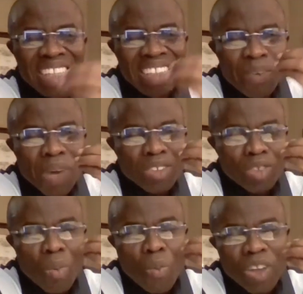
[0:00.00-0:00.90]
they, there were
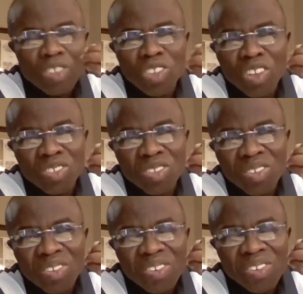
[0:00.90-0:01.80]
some
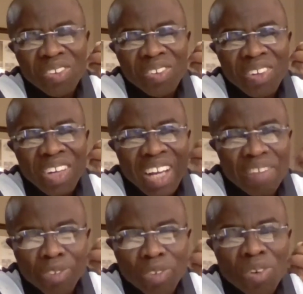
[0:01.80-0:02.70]
questions
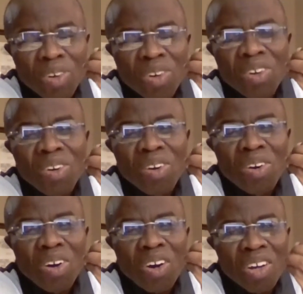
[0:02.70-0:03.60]
left
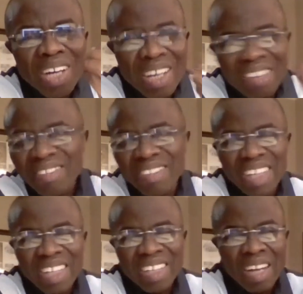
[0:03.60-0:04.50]

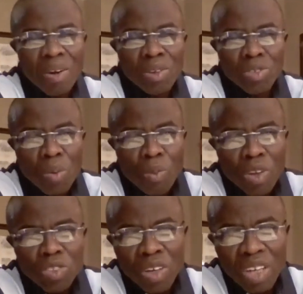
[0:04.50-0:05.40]
unanswered. There were some
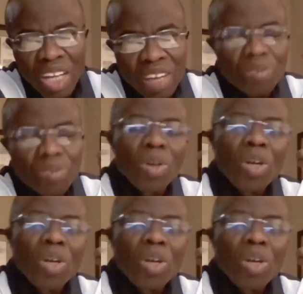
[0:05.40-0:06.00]
questions left